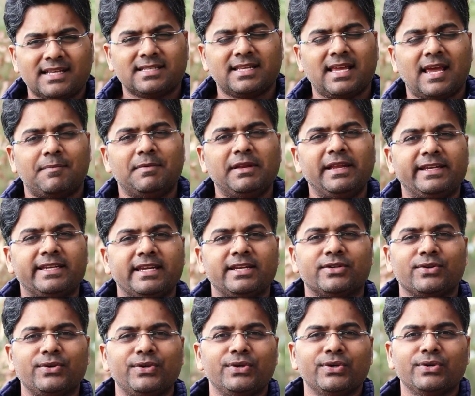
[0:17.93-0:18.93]
has the
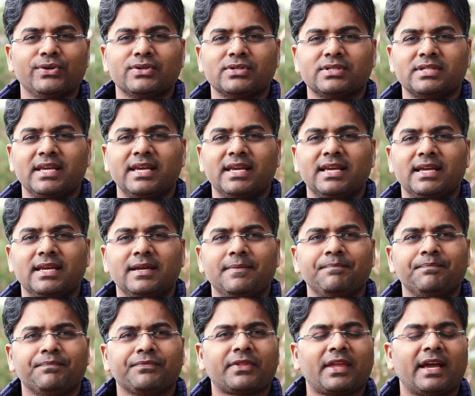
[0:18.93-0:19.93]
ability to use the
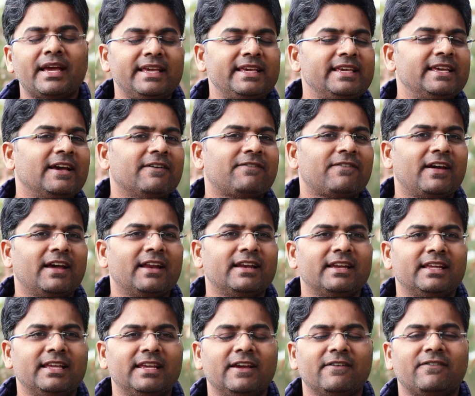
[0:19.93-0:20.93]
EF
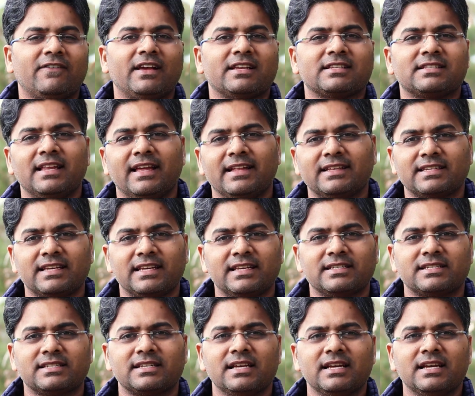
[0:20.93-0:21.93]
and EFS
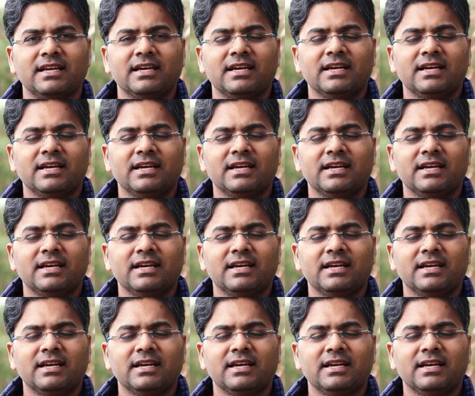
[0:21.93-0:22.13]
lenses